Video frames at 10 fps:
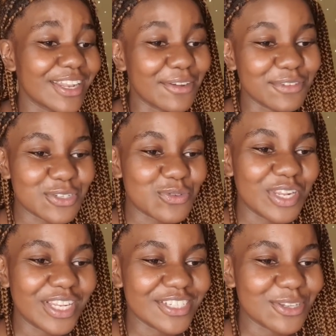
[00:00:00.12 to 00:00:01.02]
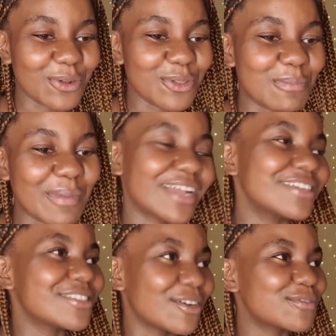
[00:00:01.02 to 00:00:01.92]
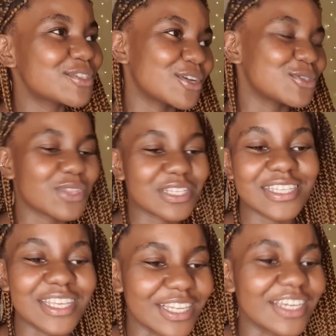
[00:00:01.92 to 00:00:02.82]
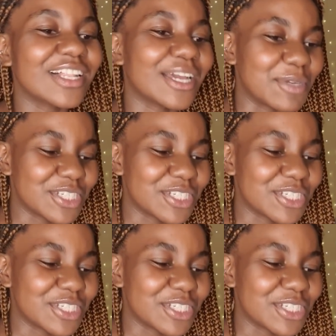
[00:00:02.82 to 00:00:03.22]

then I've just realized all the bad stuff starts with the C, like climate